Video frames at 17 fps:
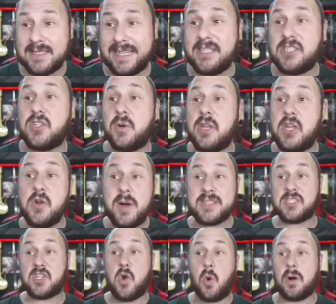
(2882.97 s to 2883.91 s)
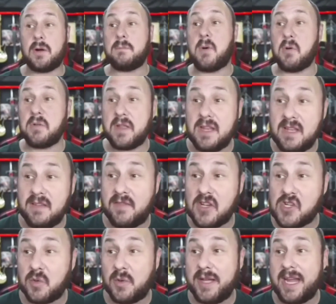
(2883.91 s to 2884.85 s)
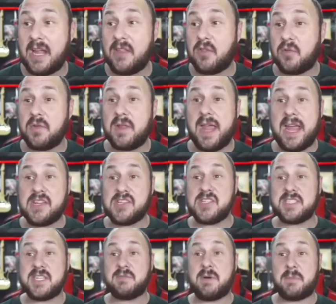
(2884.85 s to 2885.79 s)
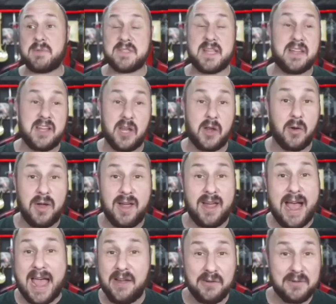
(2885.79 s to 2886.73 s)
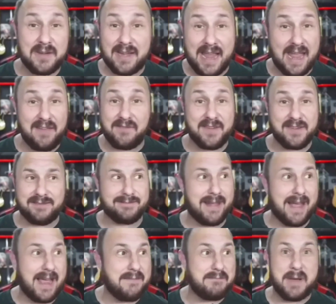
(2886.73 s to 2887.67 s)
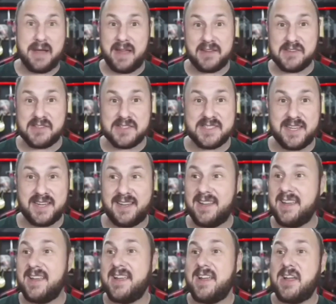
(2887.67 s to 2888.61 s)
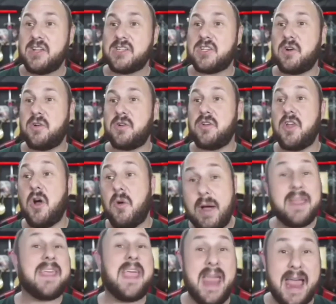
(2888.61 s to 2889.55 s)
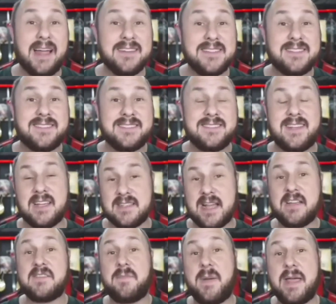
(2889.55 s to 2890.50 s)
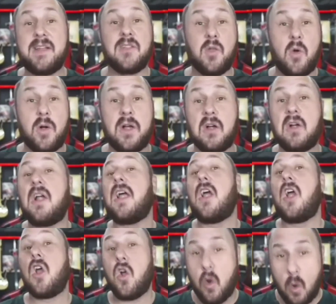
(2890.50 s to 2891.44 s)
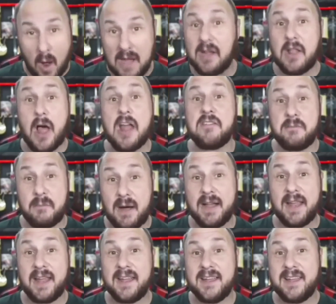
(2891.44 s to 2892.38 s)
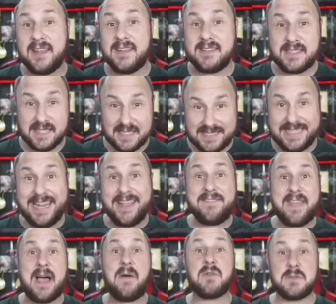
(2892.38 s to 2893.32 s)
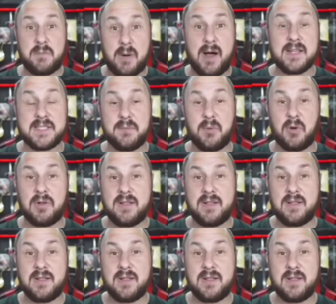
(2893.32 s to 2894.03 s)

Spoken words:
into a U.S. court, both individually and through the agency representing you. I'm my agency. So no, I can't, because I've paid a lawyer quite a lot of money to see if that was possible.